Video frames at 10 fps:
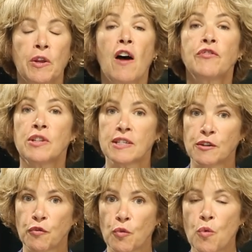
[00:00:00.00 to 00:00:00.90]
After the
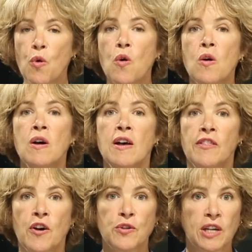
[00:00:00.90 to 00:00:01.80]
Civil War,
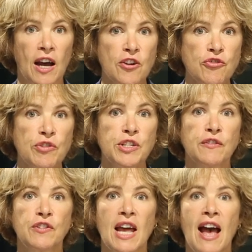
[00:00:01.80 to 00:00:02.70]
those hundreds
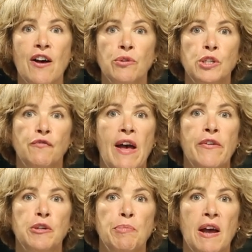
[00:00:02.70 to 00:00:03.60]
of towns
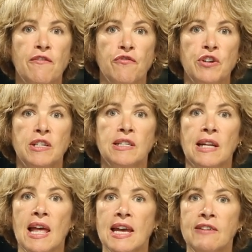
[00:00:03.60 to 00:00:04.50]
founded by freed
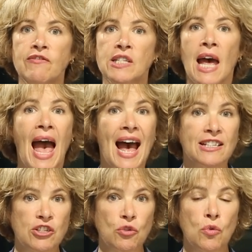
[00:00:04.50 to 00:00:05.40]
slaves
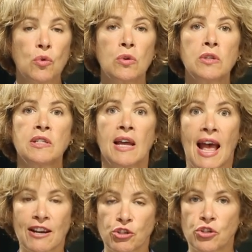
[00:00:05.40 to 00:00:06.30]
had schools
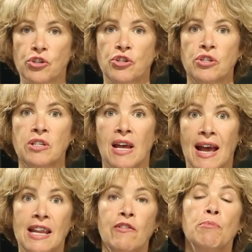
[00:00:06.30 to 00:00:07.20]
and churches
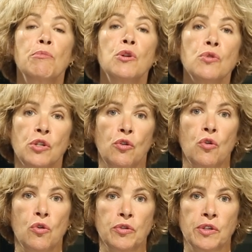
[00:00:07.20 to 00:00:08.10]
and even music
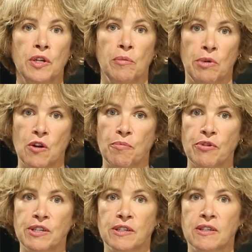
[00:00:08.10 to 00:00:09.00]
halls, but no
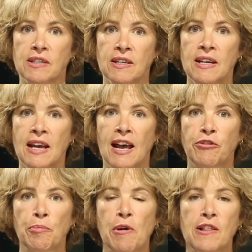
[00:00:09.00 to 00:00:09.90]
prisons.
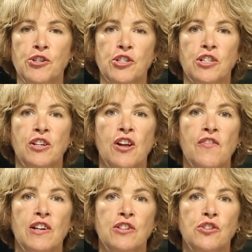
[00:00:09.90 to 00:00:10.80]
Anthropologist and
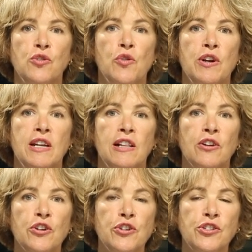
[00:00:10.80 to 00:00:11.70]
novelist Zora Neale
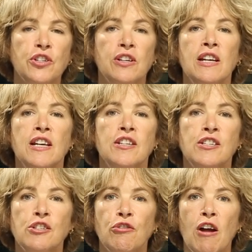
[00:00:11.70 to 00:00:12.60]
Hurston
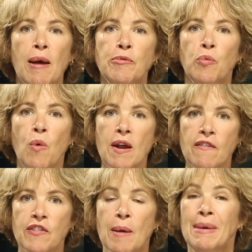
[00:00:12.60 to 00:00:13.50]
described one
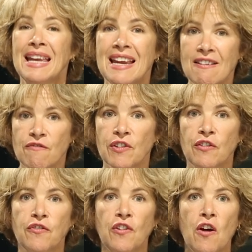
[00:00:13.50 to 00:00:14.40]
of them,
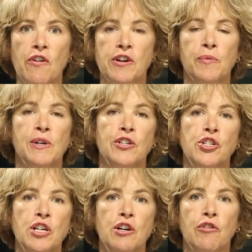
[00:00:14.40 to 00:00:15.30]
Eatonville, Florida, where
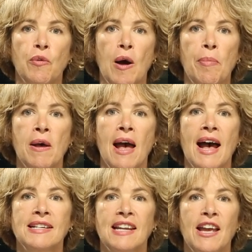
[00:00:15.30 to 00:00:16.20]
she grew up,
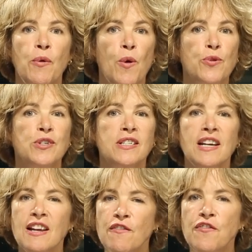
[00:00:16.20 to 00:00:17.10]
as a, quote,
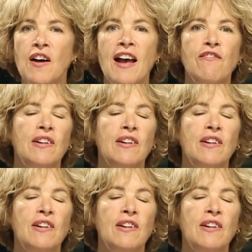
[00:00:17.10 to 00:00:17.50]
city of five